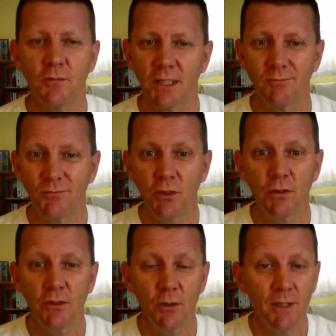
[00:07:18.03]
So you
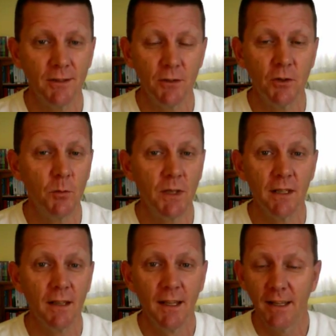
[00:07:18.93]
can do it. You can
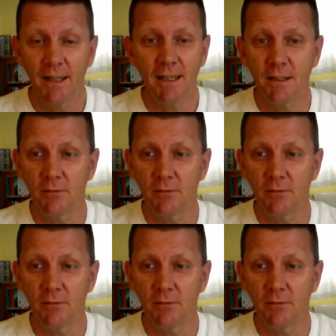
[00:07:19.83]
be in